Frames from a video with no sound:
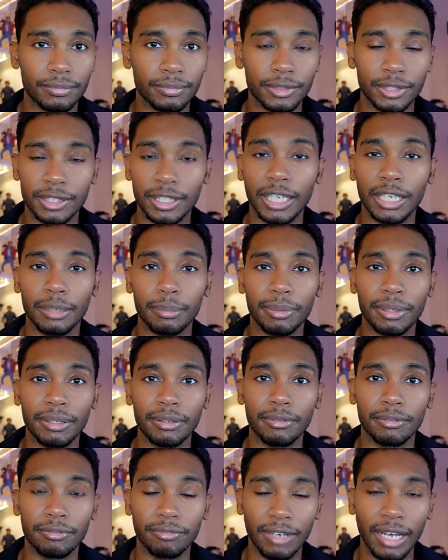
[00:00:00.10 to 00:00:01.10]
It's taken
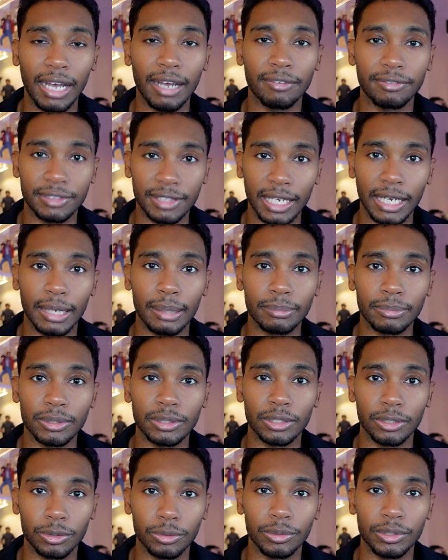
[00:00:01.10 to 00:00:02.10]
me five times
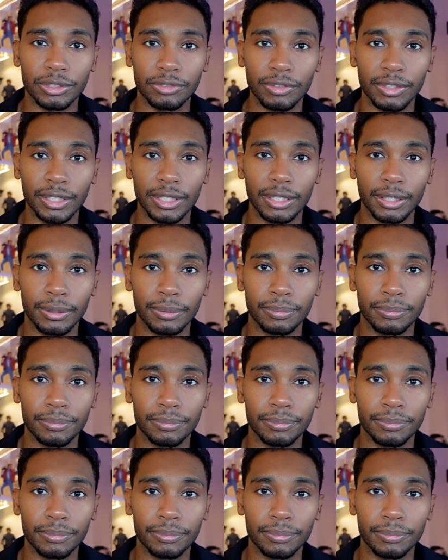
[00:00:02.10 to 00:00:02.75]
to do this video.